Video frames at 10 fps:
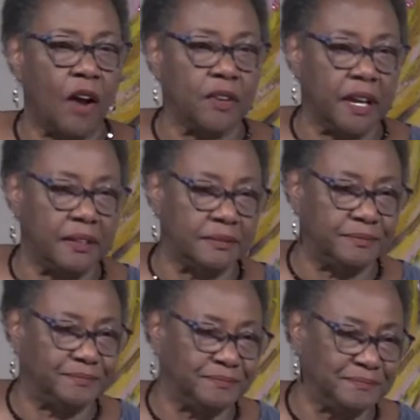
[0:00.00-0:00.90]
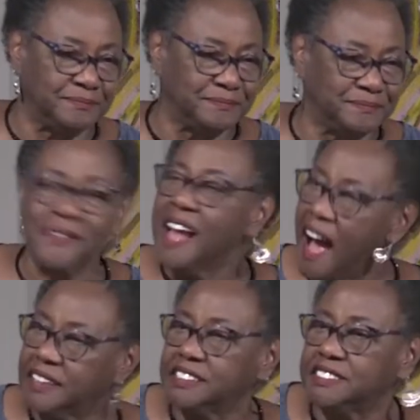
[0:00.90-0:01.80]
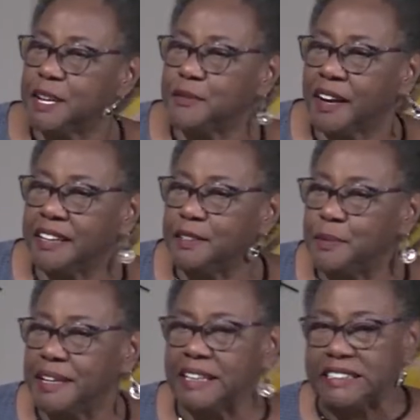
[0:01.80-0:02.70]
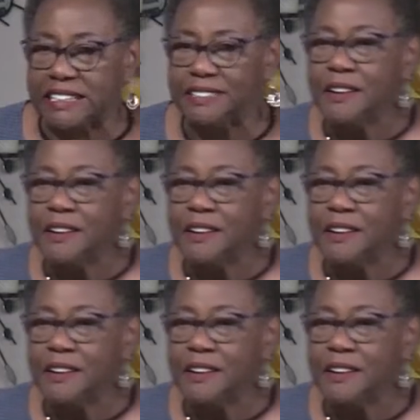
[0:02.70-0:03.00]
Okay. I'll get your name right in a minute.